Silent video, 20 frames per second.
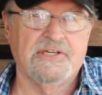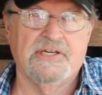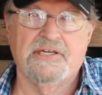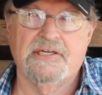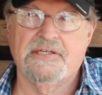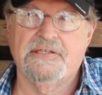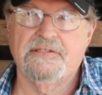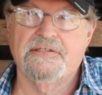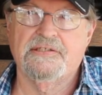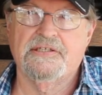
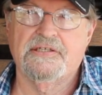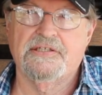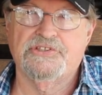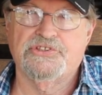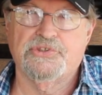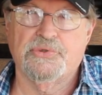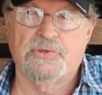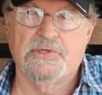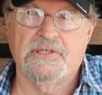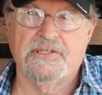and
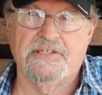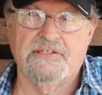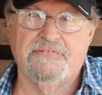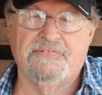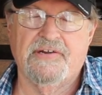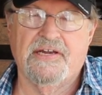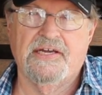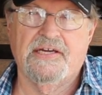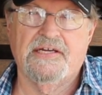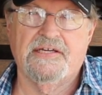shortleaf
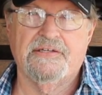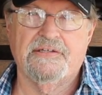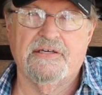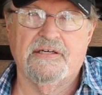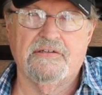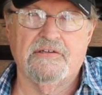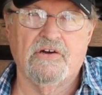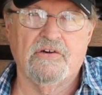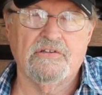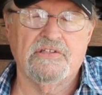and
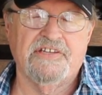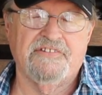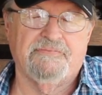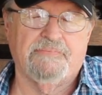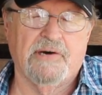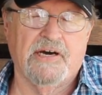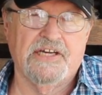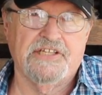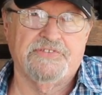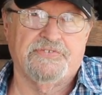longleaf
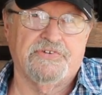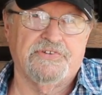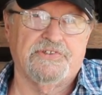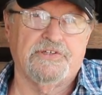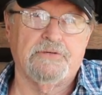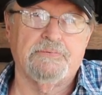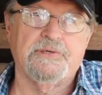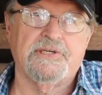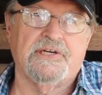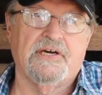pines for the
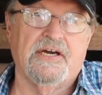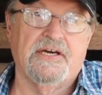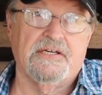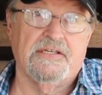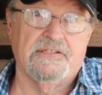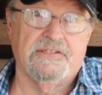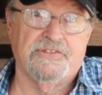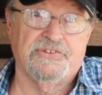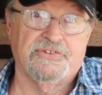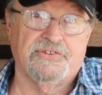turpentine
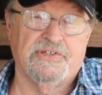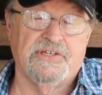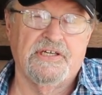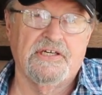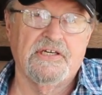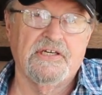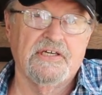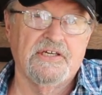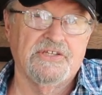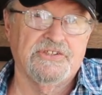industry.
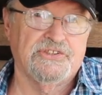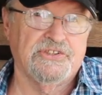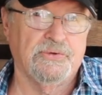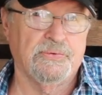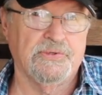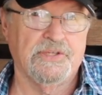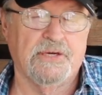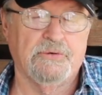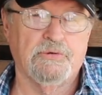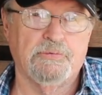So
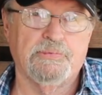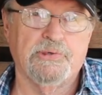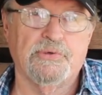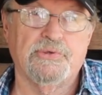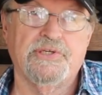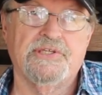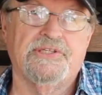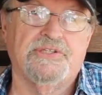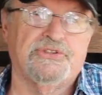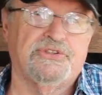when they were
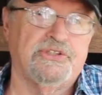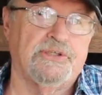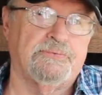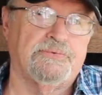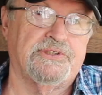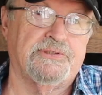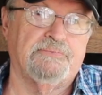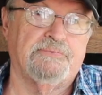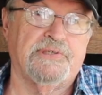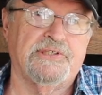building the
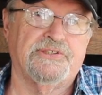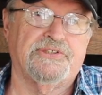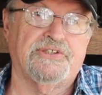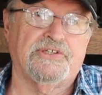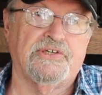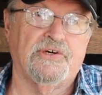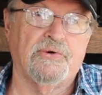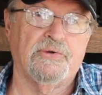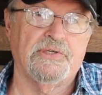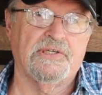ships in
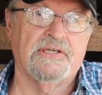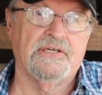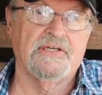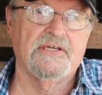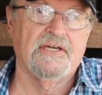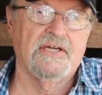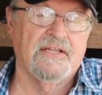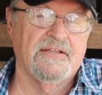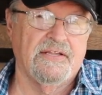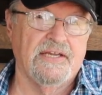Pensacola,
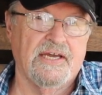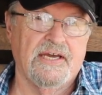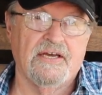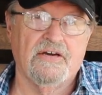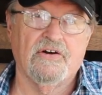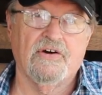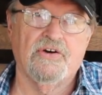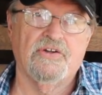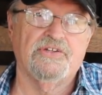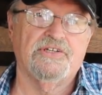they had
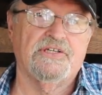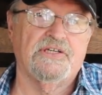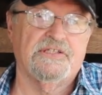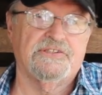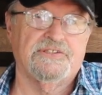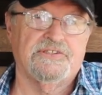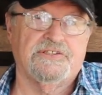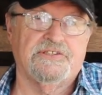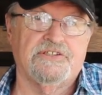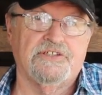all the
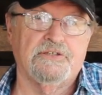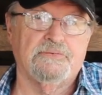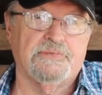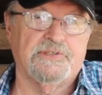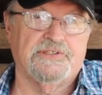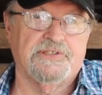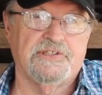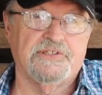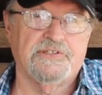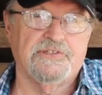necessary
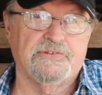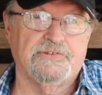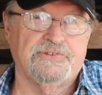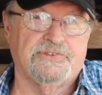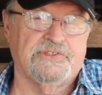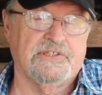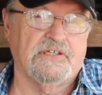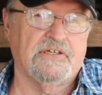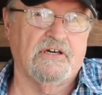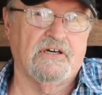materials
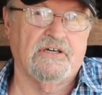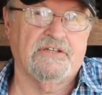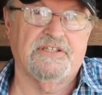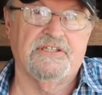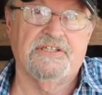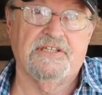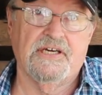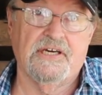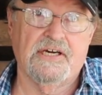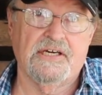to caulk the
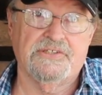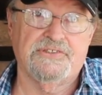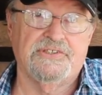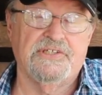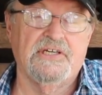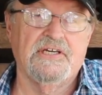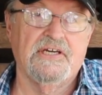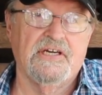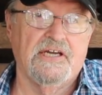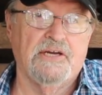decks
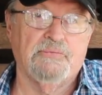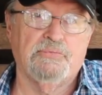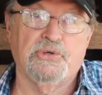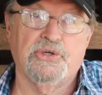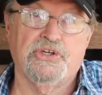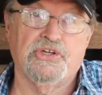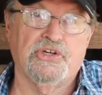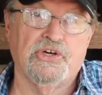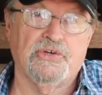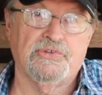and
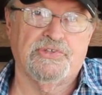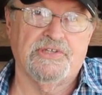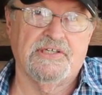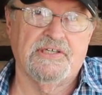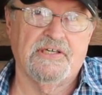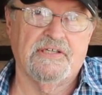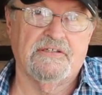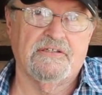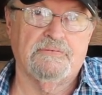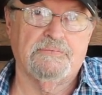put it all
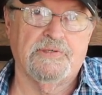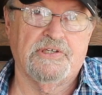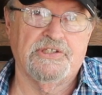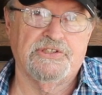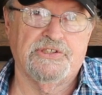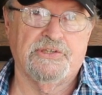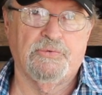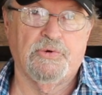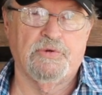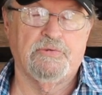together,
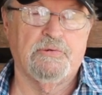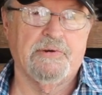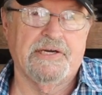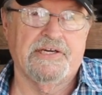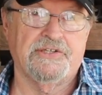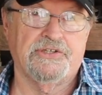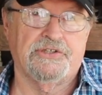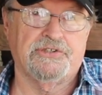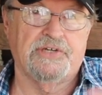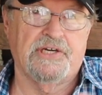because we were
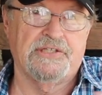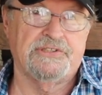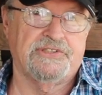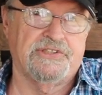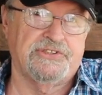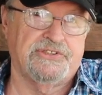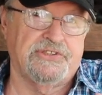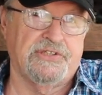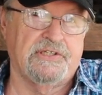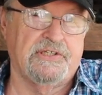making the
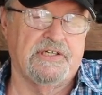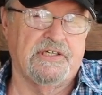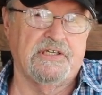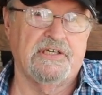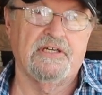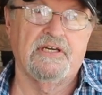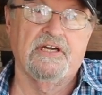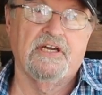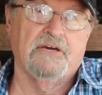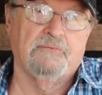transition
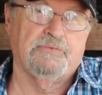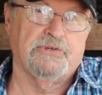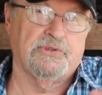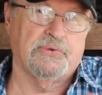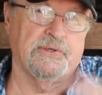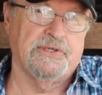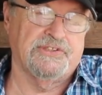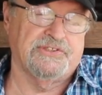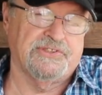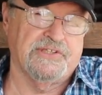then
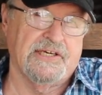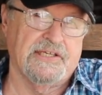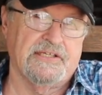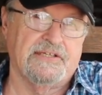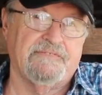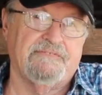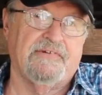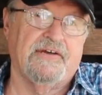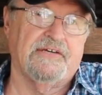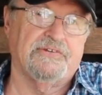between
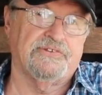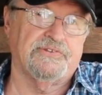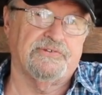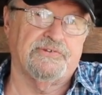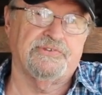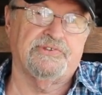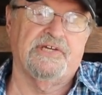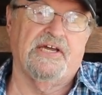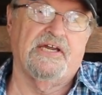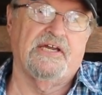sailing
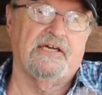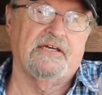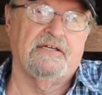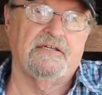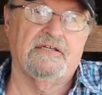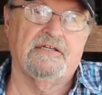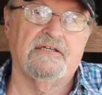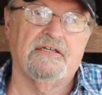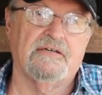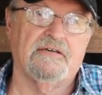vessels
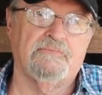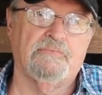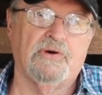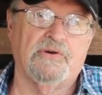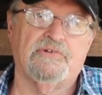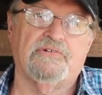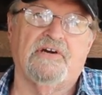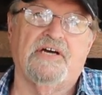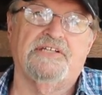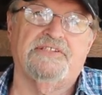and
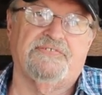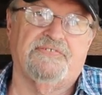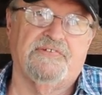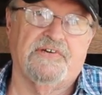motorized